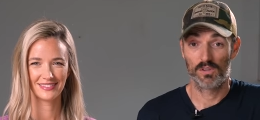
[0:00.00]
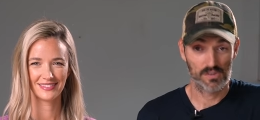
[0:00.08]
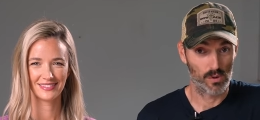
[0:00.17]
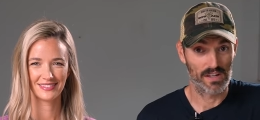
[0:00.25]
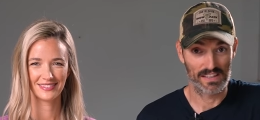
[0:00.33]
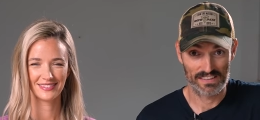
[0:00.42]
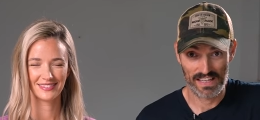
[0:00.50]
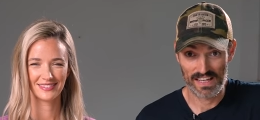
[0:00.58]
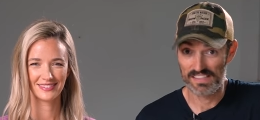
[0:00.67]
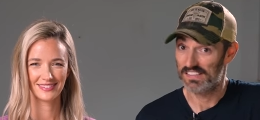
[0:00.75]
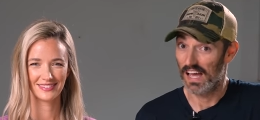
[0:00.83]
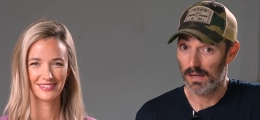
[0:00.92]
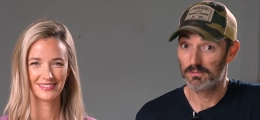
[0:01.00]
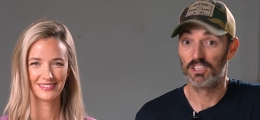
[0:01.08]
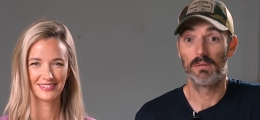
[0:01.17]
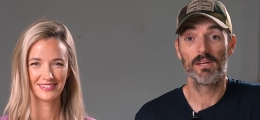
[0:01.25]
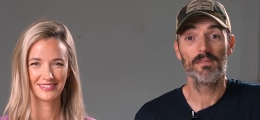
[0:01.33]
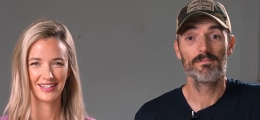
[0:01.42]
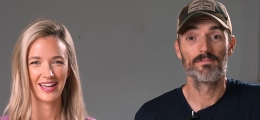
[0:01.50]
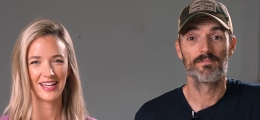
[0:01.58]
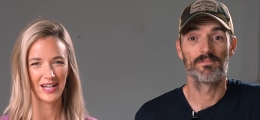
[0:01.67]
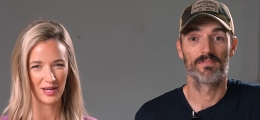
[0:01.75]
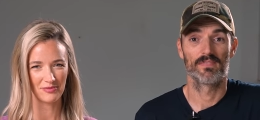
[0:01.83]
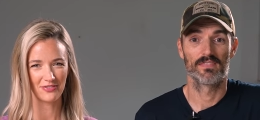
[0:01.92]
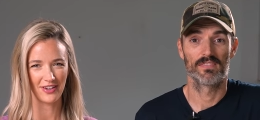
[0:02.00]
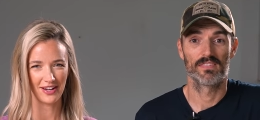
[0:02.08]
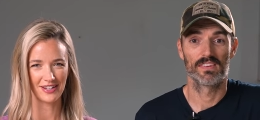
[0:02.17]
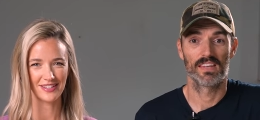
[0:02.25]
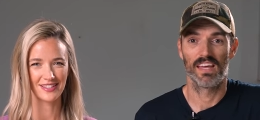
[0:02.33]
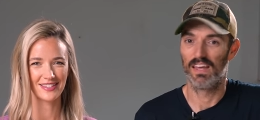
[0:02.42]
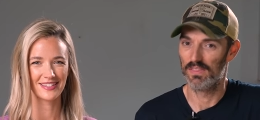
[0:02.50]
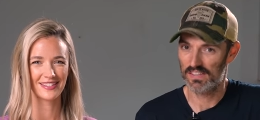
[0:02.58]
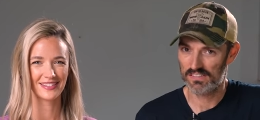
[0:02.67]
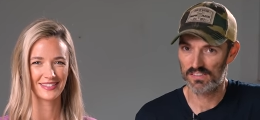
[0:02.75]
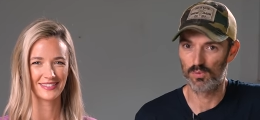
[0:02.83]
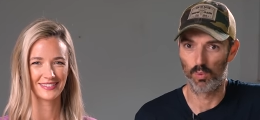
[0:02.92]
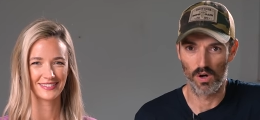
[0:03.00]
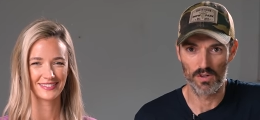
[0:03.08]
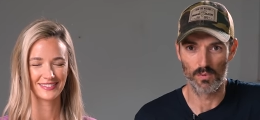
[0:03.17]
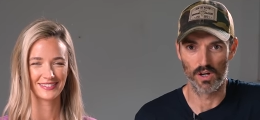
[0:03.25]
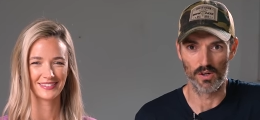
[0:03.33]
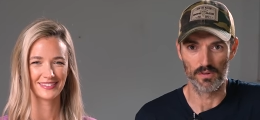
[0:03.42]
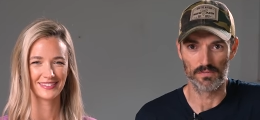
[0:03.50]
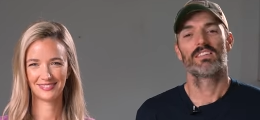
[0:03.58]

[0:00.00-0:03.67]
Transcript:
Speaker 1: What's going on, guys? I'm Jimmy.
Speaker 2: And I'm Ferris.
Speaker 1: And this is One Road.